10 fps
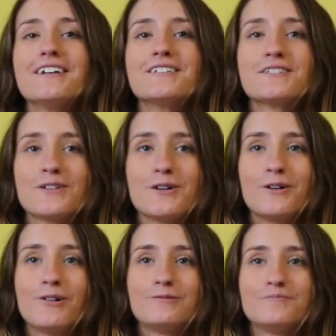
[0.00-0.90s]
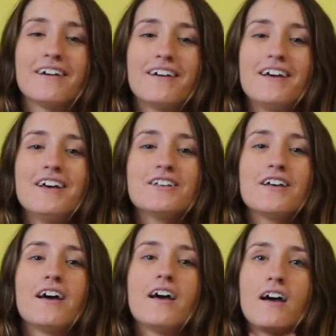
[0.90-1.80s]
So
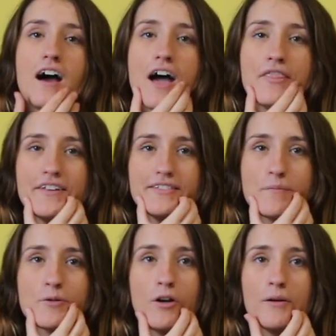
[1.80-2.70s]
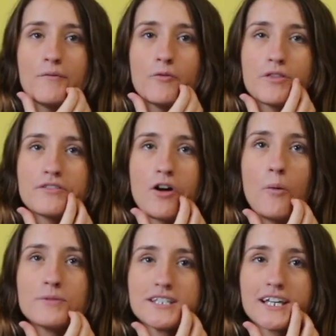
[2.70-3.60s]
I think the problem with
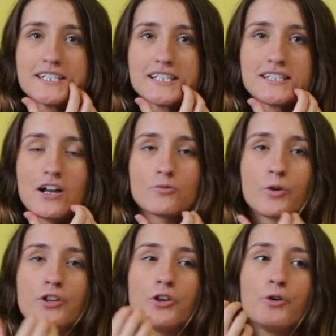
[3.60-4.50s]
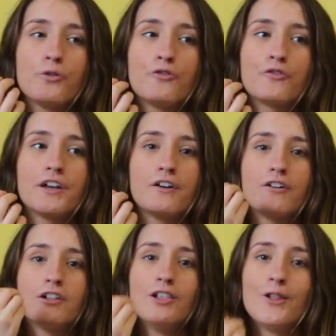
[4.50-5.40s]
homesickness starts when you
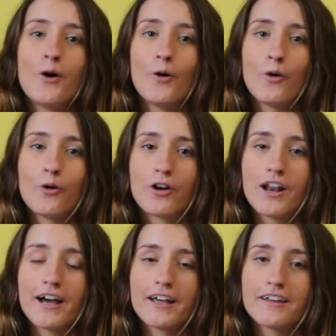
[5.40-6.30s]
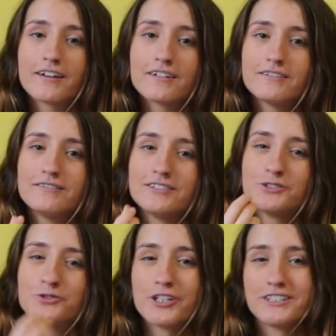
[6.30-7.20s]
feel low or like
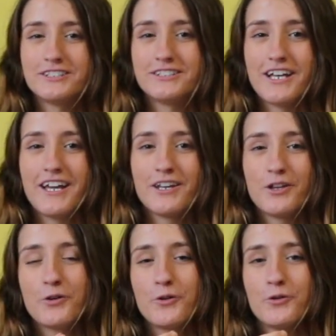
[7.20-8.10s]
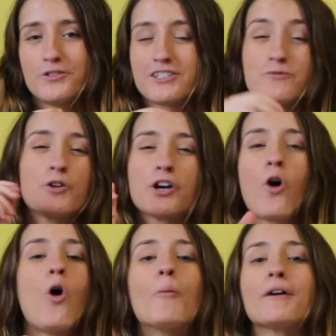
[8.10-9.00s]
stress and you just want to
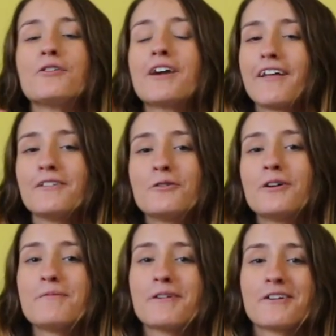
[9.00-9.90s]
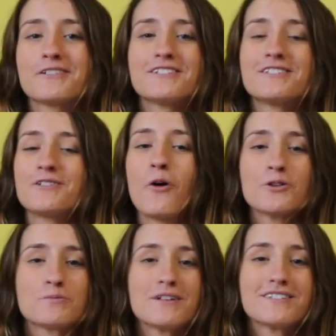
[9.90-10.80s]
go home and you can't do it because it's so
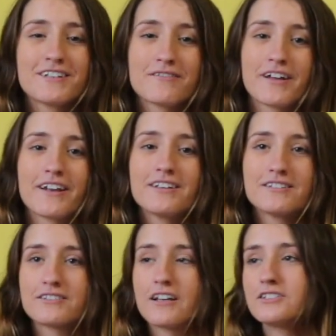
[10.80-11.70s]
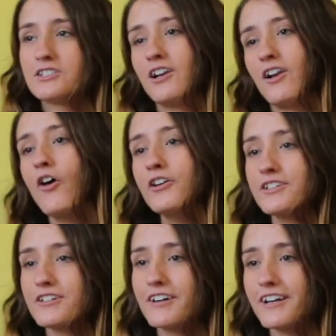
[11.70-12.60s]
expensive and it's such a long
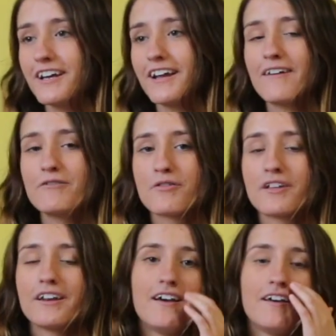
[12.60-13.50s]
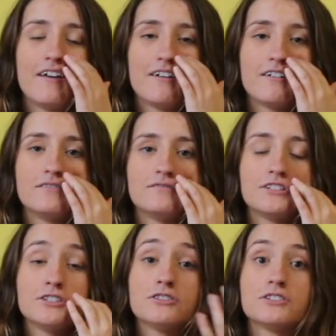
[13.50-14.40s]
journey and everything,
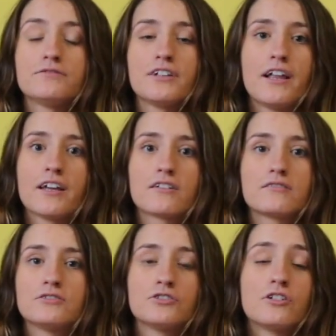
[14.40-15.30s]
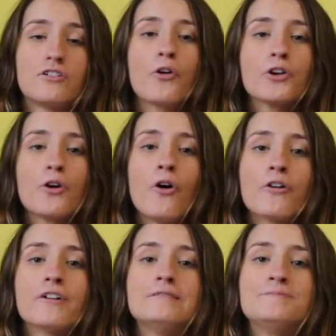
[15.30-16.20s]
that you just feel like you're on your
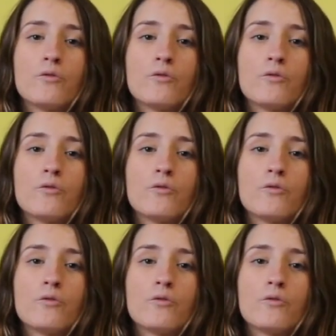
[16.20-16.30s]
own.